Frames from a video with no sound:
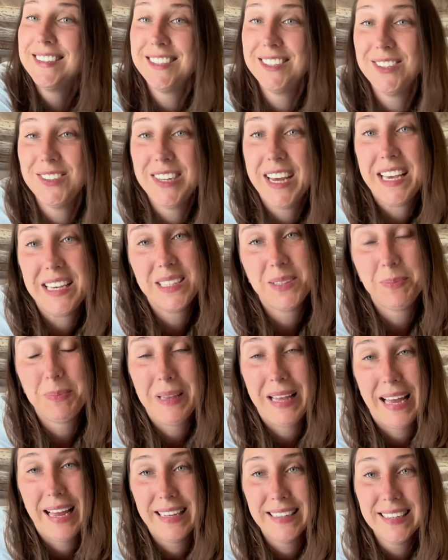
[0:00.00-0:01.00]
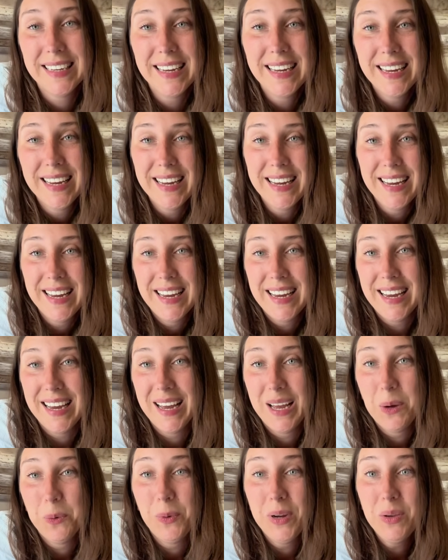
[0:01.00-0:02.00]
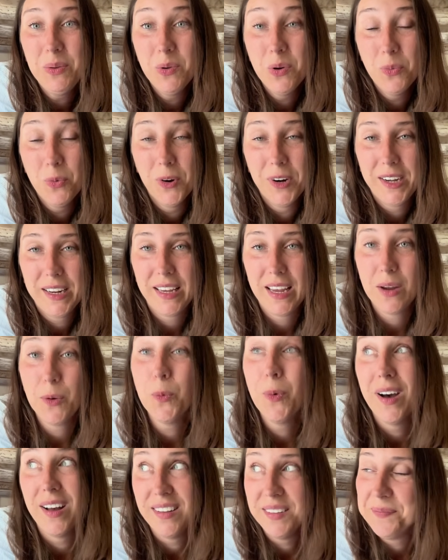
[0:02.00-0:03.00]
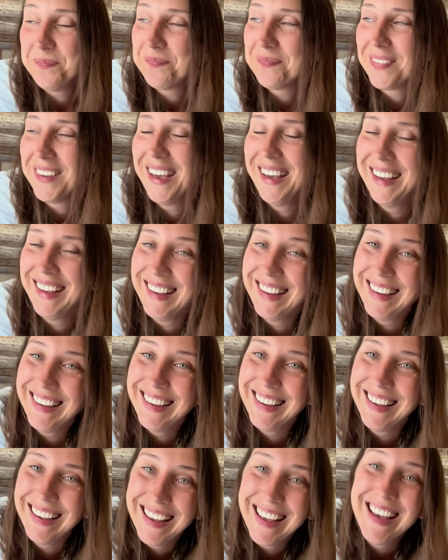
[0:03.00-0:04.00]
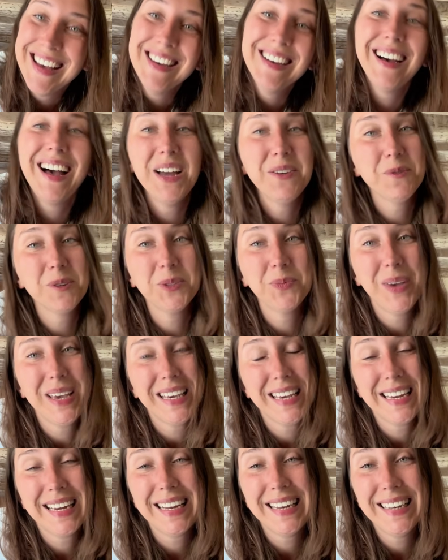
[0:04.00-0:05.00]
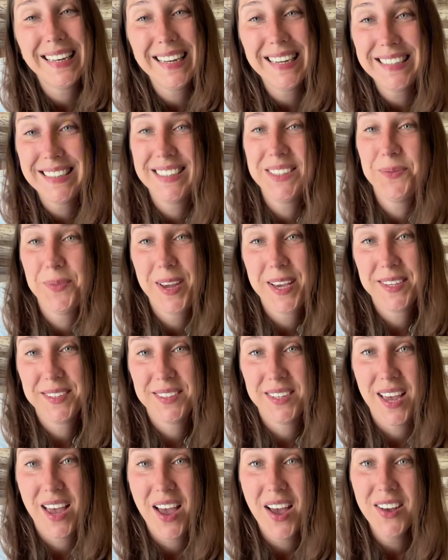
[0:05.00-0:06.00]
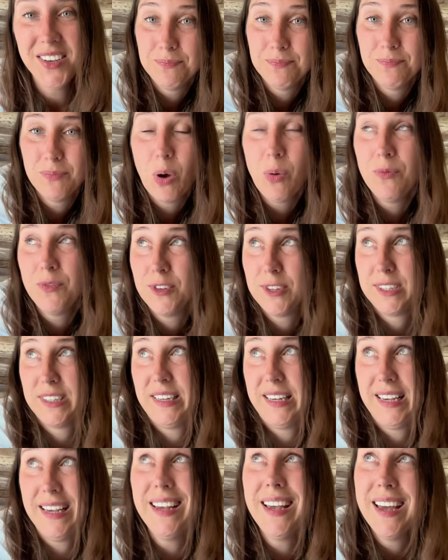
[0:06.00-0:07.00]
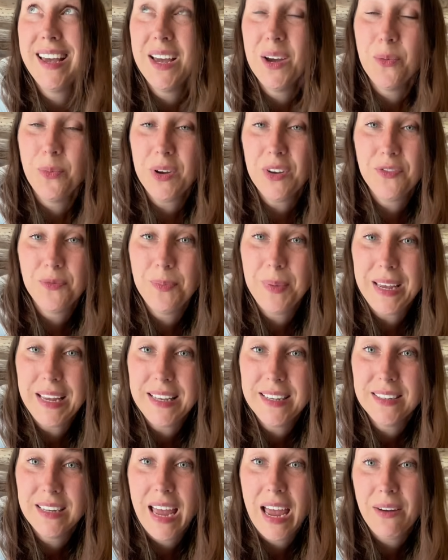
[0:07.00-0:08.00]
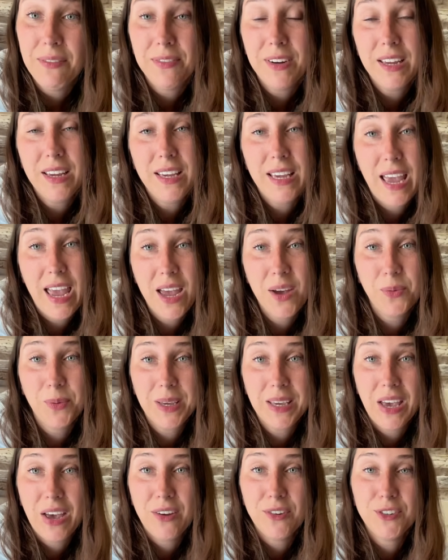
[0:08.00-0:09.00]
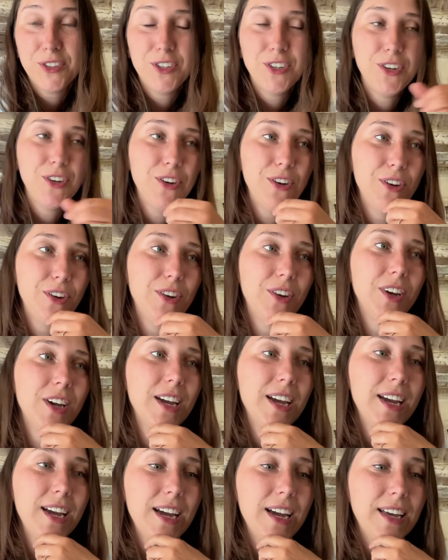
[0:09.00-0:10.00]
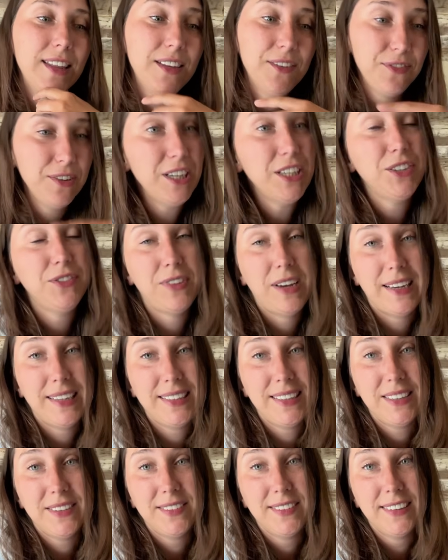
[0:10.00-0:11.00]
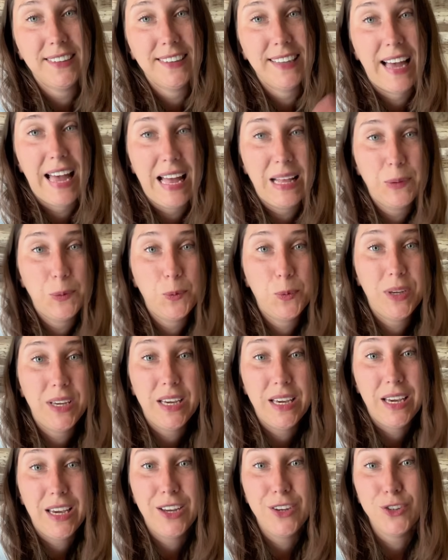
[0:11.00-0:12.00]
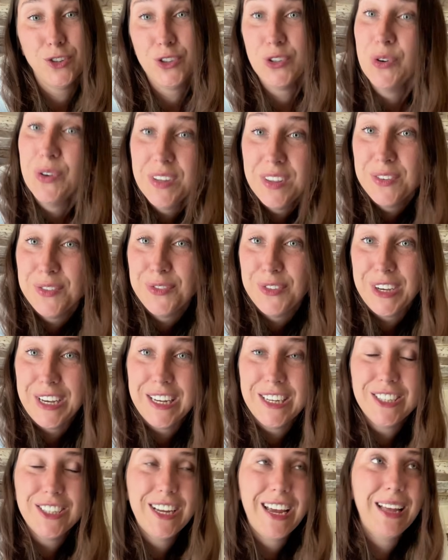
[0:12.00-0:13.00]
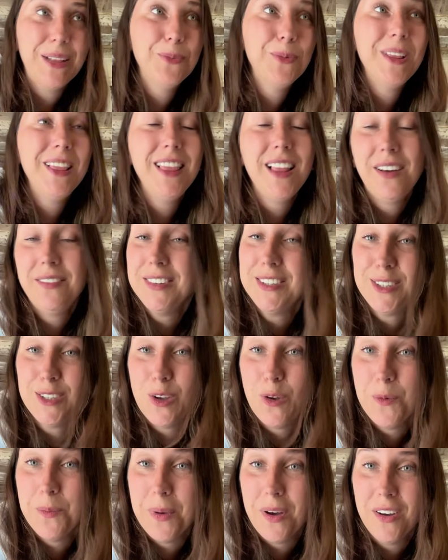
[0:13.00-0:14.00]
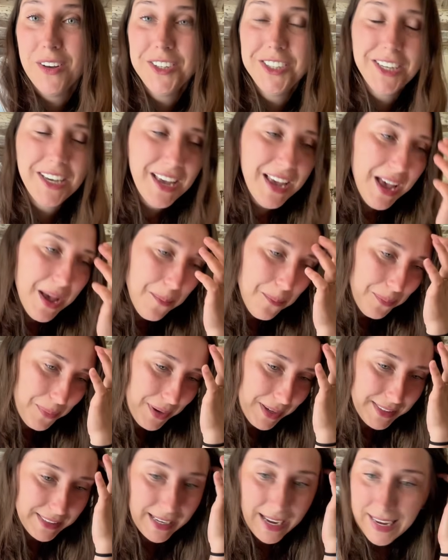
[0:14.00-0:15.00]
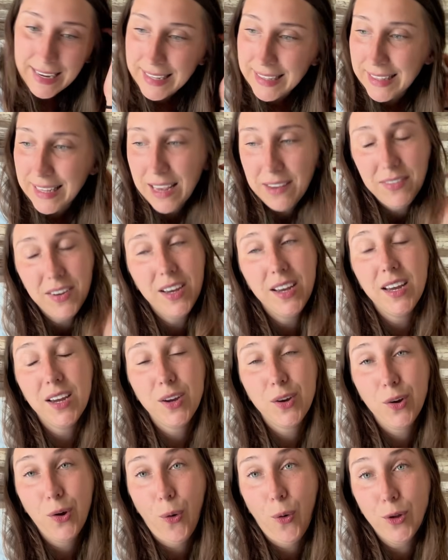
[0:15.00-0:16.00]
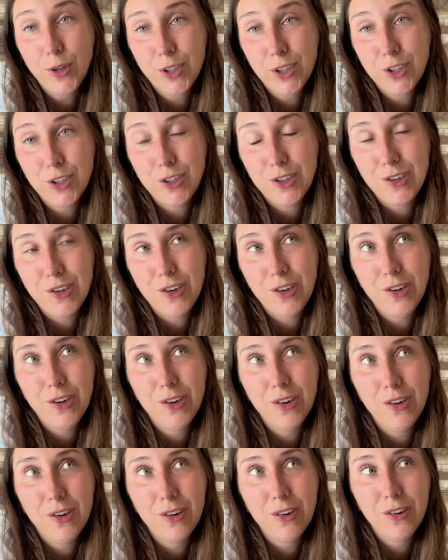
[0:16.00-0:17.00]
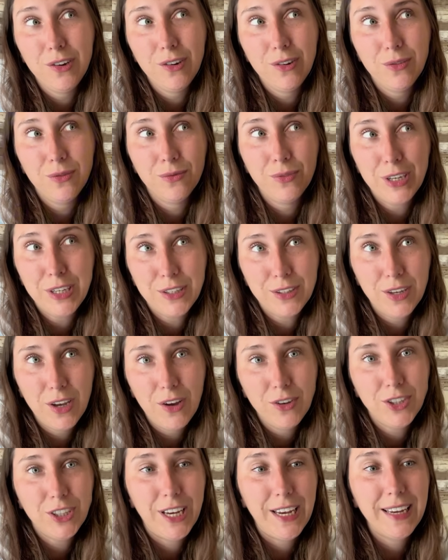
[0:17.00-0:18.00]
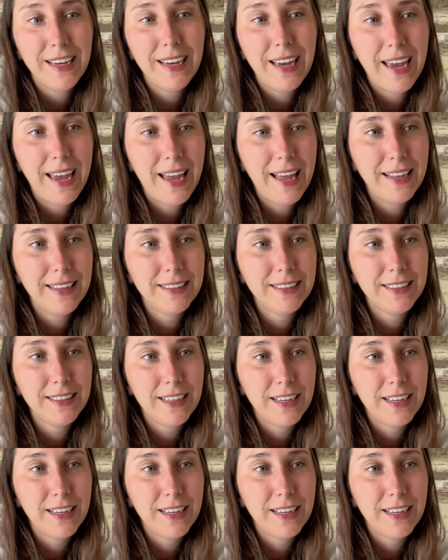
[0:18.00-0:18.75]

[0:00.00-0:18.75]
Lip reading: today's plan. We were working, well, I was making a little research. Obviously, every year we go to the fish festival and we enjoy the fish and we love it so much, but I never got to researching and